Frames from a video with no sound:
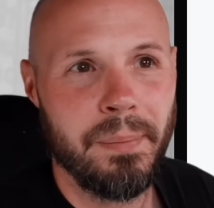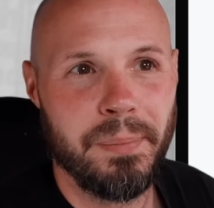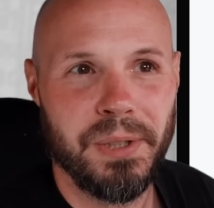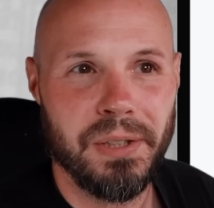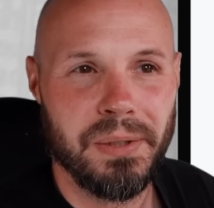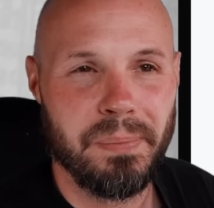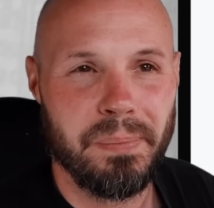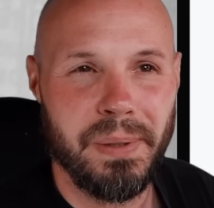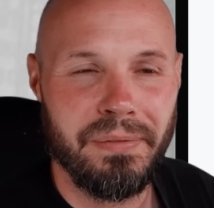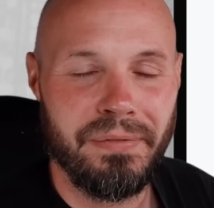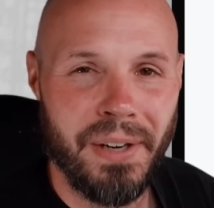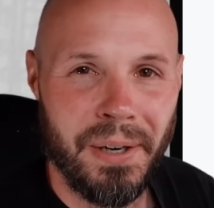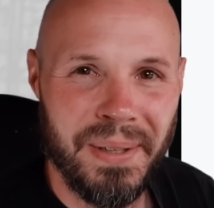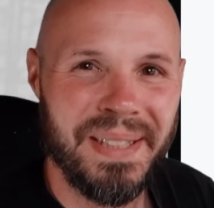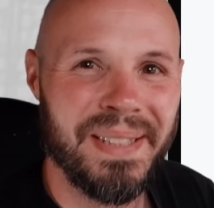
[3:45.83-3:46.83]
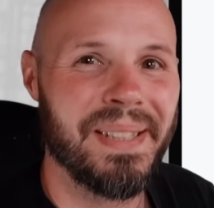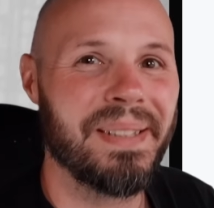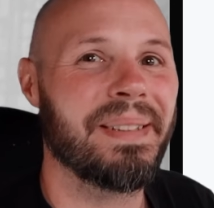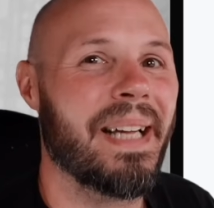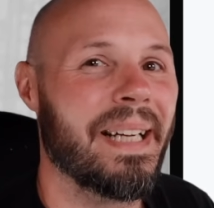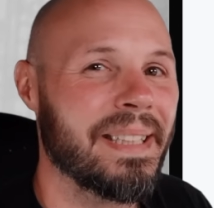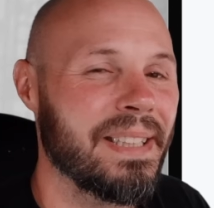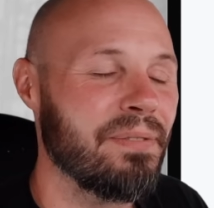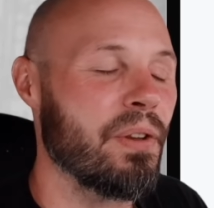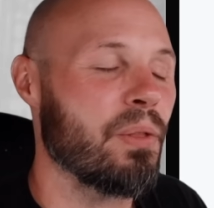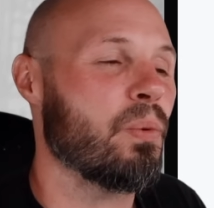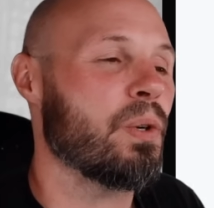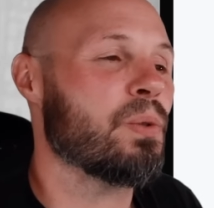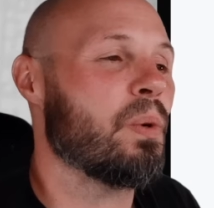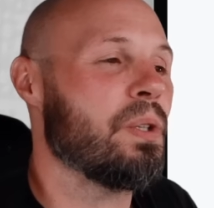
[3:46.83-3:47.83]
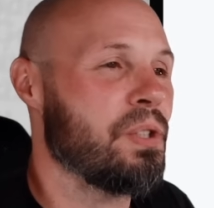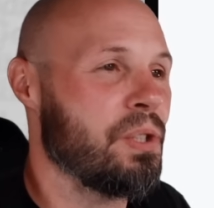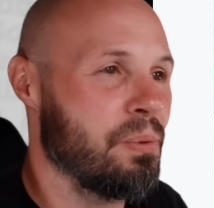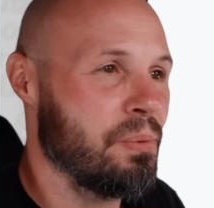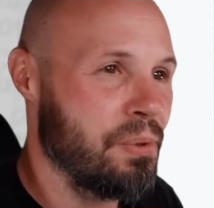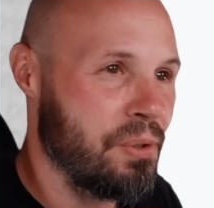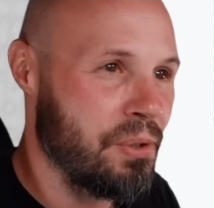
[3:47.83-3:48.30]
Just be very selective with which ones you